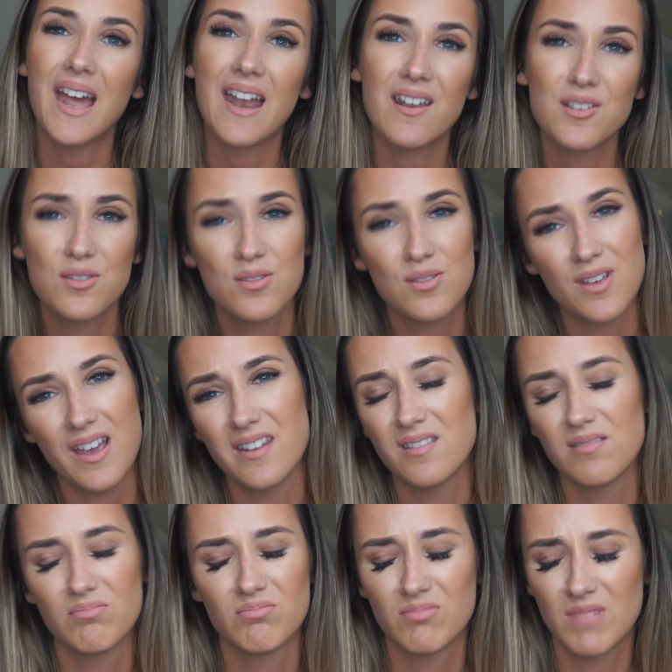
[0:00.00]

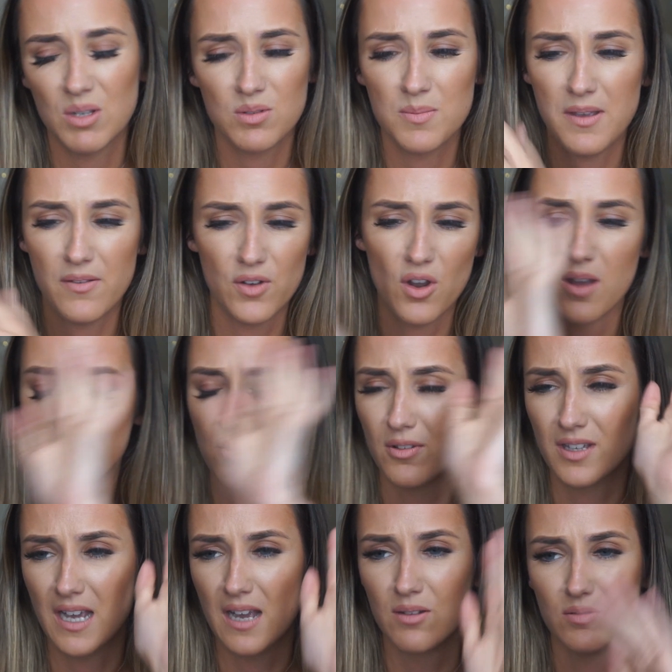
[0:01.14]
and it was a bit of a nightmare at
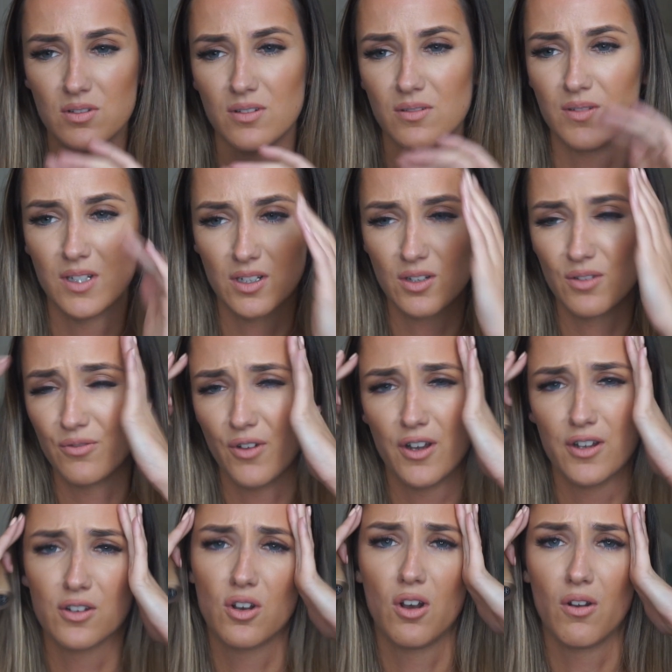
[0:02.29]
the counter, and I couldn't
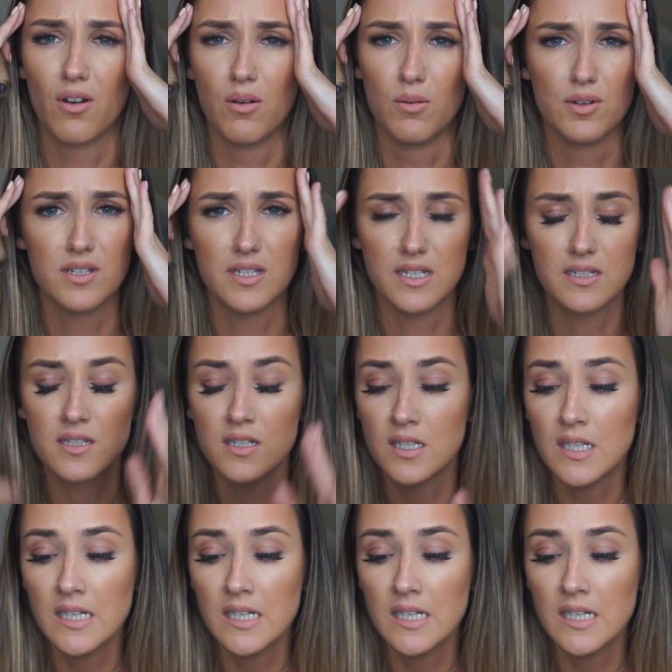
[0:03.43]
find the colour I wanted.